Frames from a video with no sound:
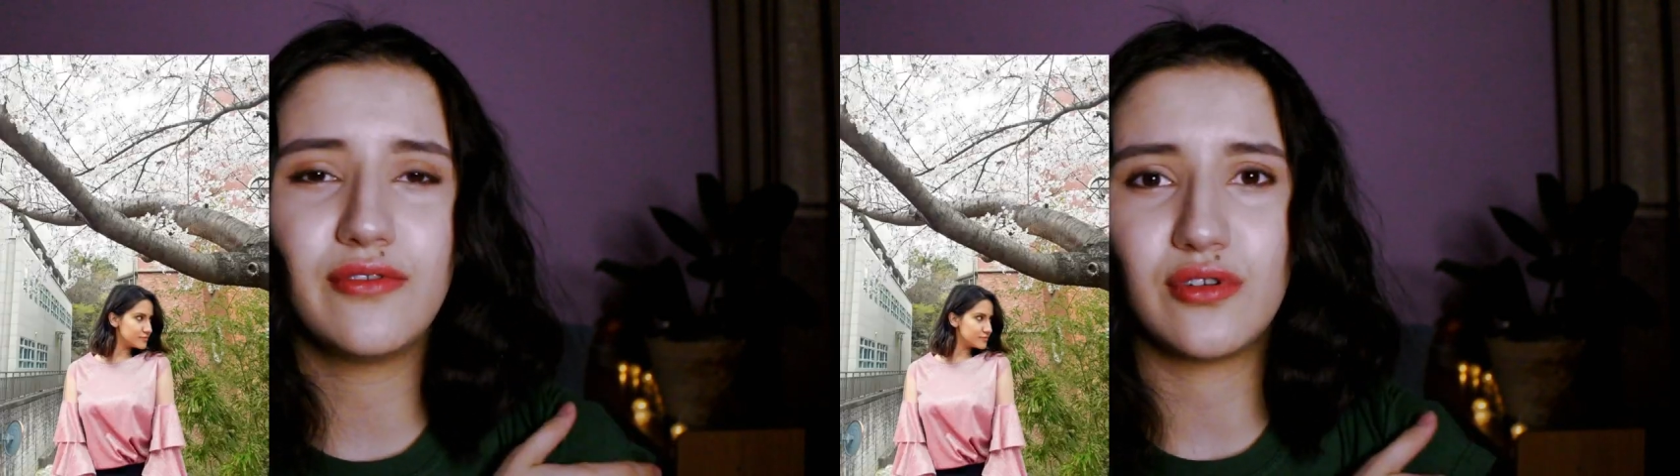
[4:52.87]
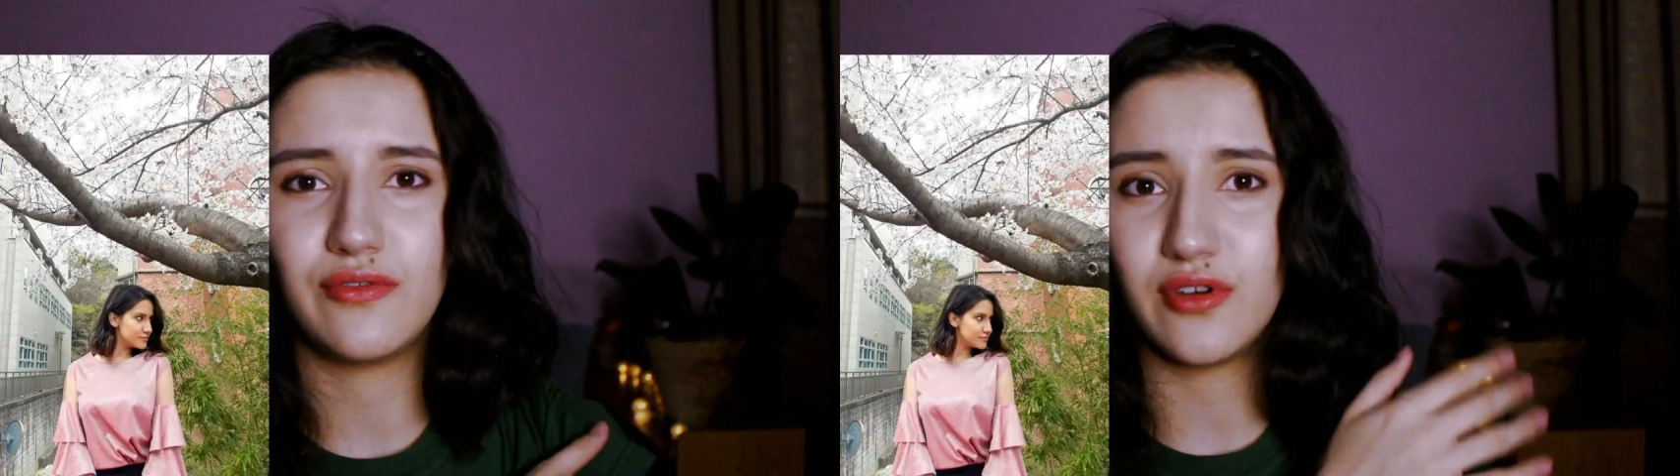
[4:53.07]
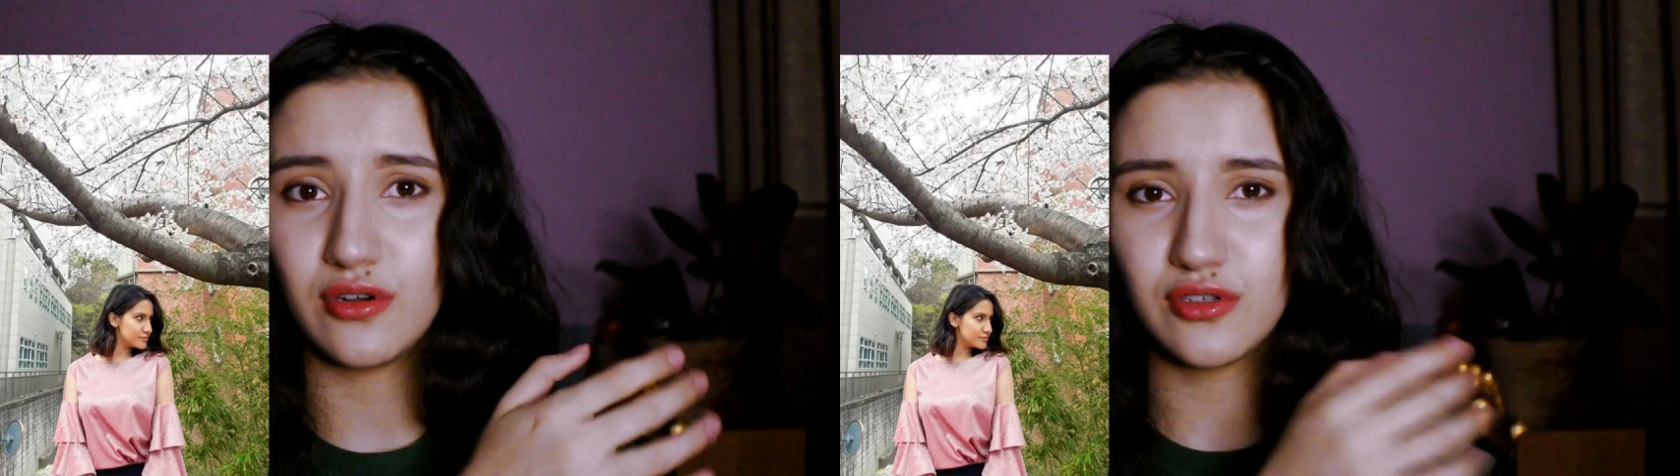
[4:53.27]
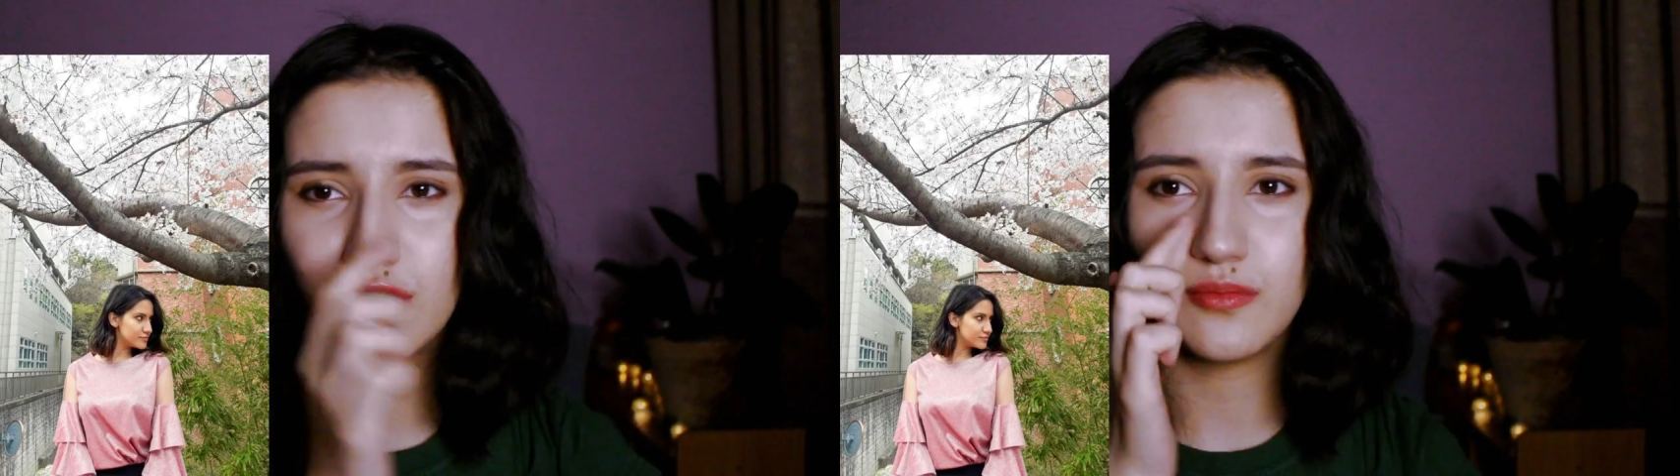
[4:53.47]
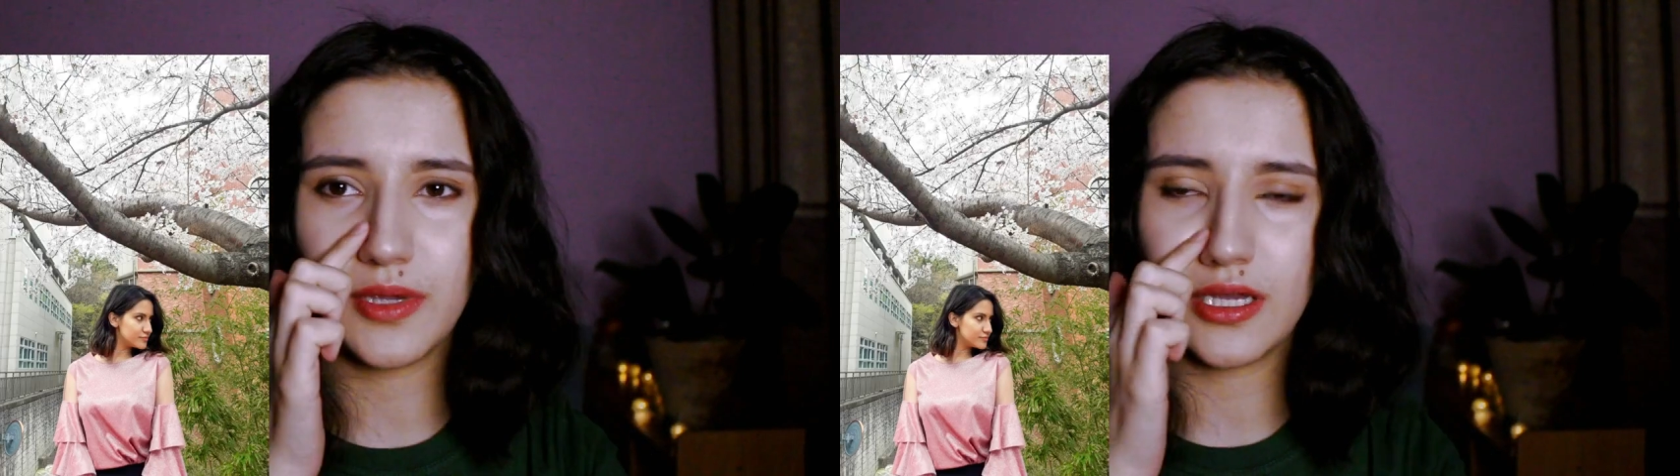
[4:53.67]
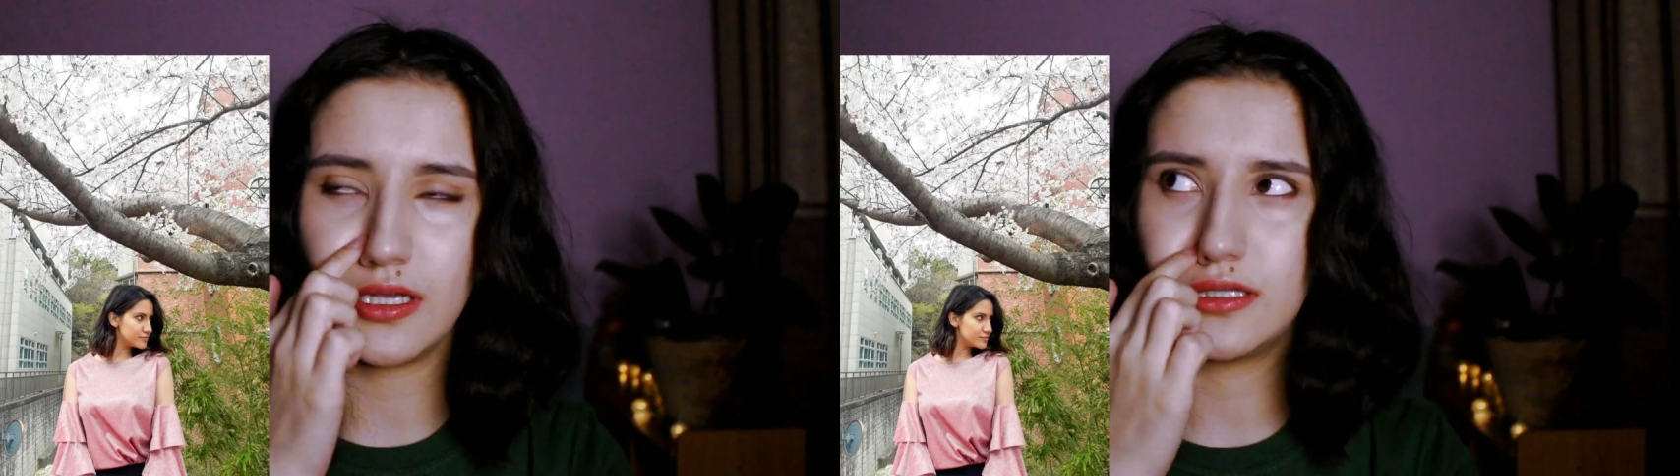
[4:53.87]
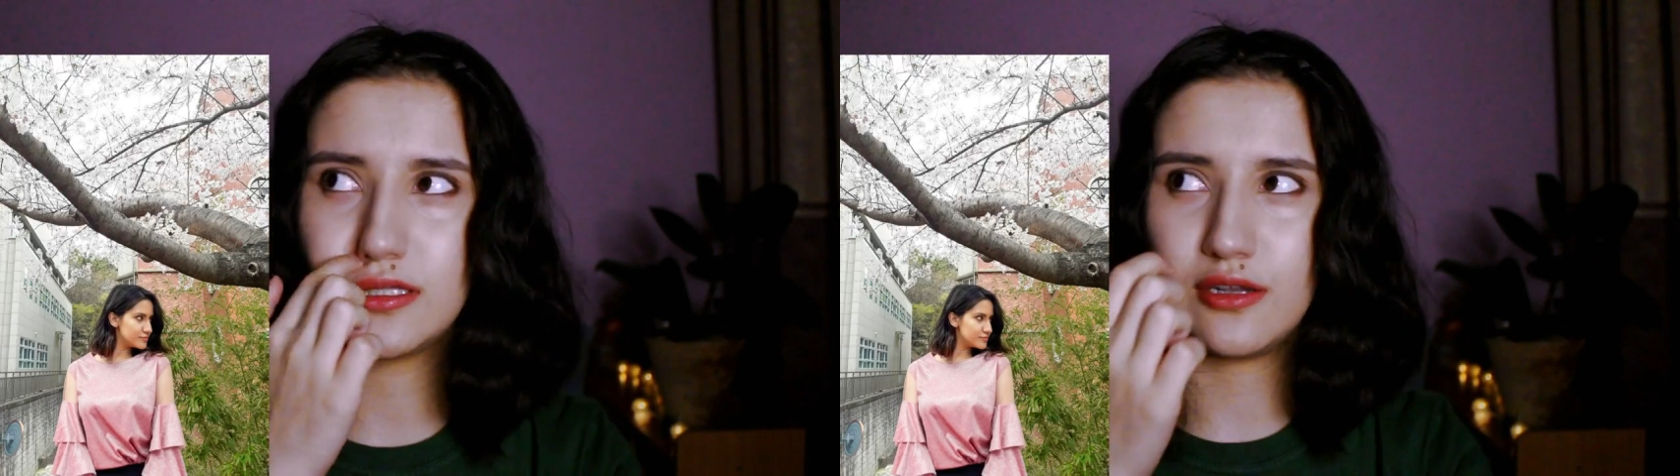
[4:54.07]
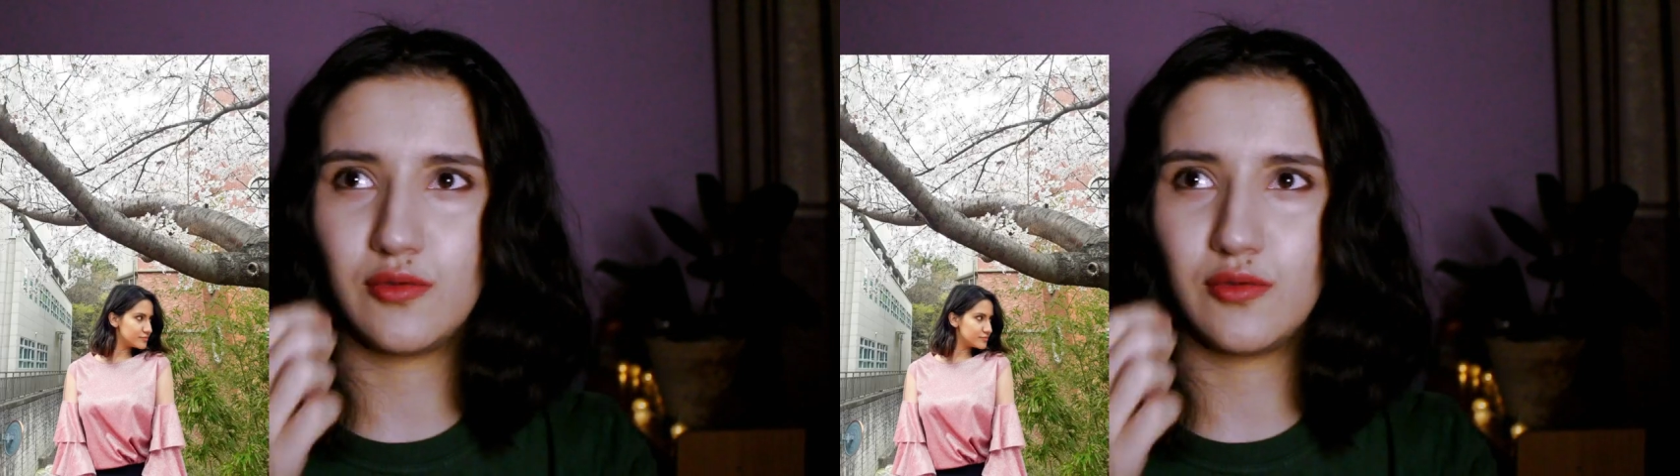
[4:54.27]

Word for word: only for photo shoot because